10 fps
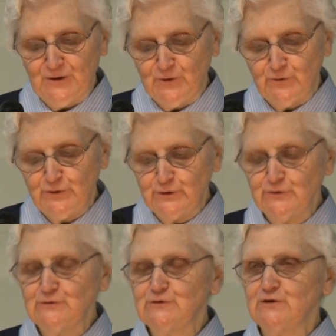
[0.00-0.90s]
who
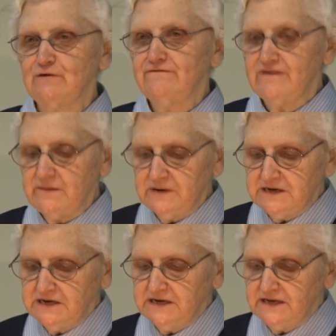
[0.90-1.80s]
used her
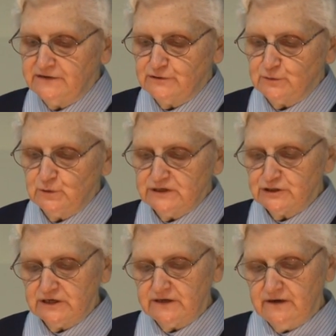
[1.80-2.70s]
feminine
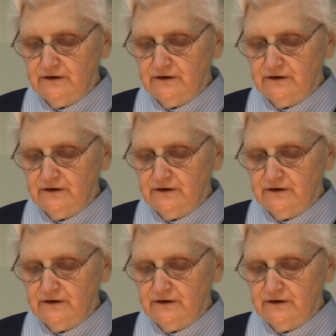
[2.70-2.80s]
intuition,